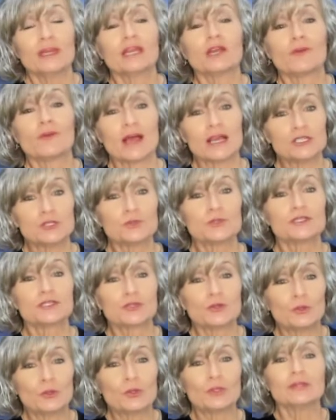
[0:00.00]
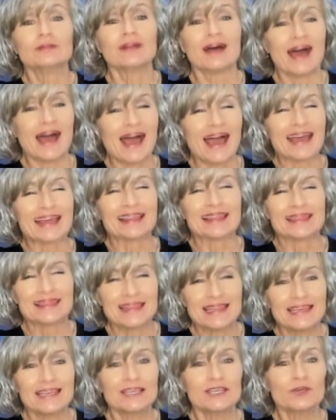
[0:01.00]
in graduate school, I
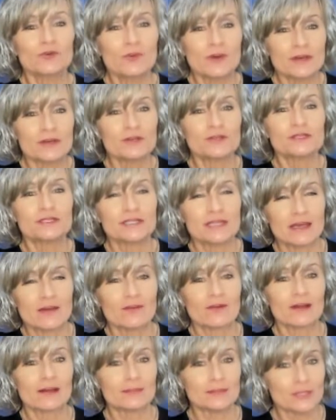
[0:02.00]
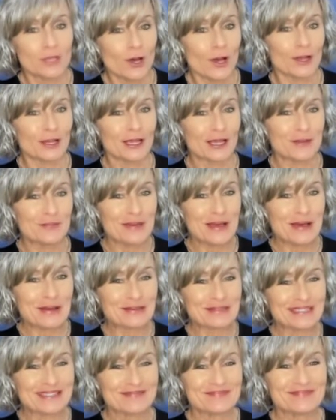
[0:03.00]
think you understand what I'm talking
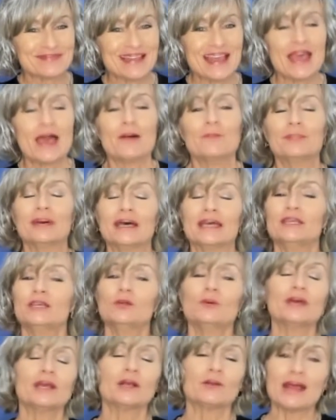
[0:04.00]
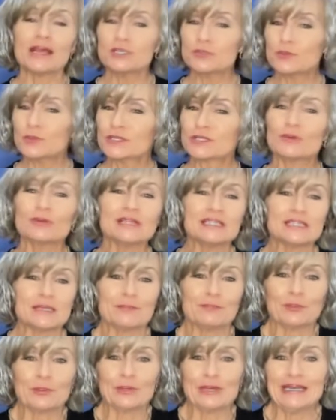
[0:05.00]
about. But you know what? Graduate school is a
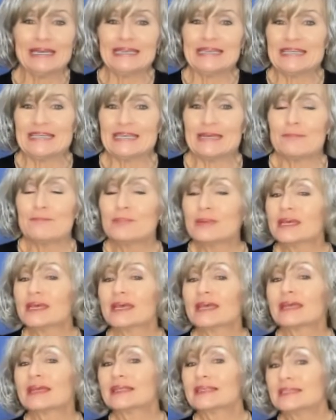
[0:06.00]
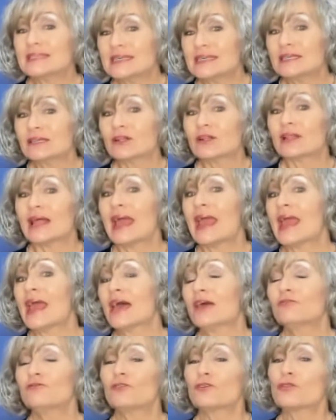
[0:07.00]
pretty big deal.
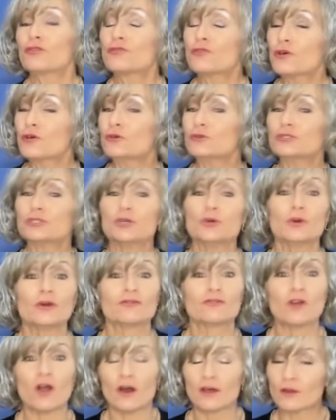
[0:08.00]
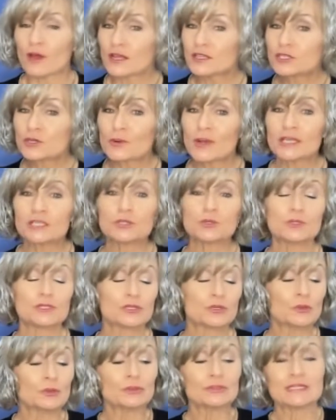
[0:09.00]
And for those who have gone on to graduate
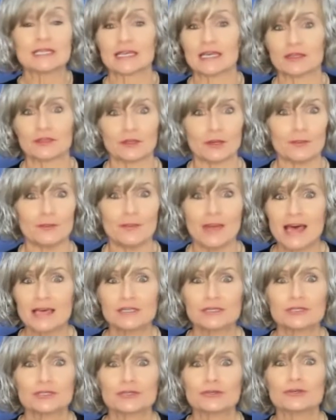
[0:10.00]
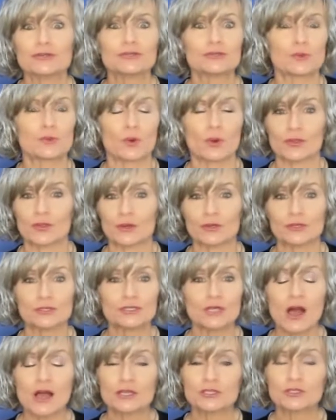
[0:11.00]
school to get their master's or their
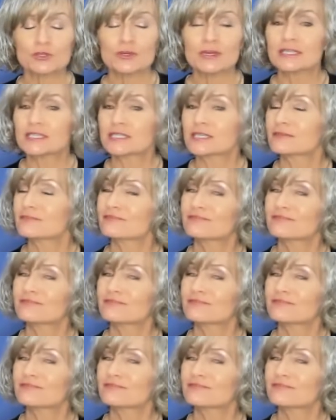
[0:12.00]
doctorate,